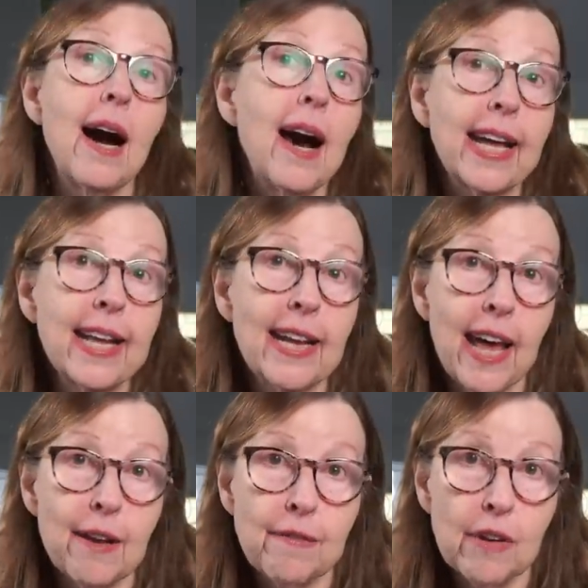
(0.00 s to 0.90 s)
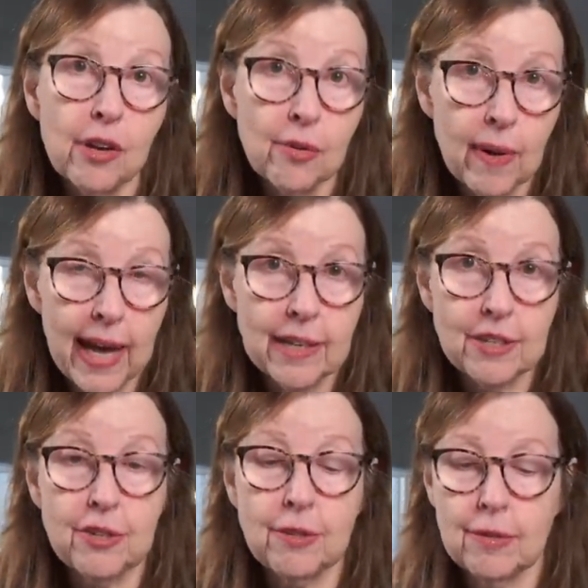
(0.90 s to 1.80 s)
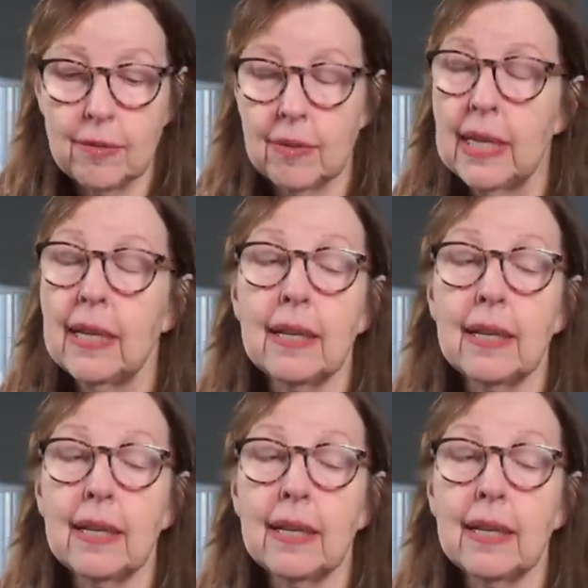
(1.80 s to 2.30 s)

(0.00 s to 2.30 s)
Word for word: i can have gratitude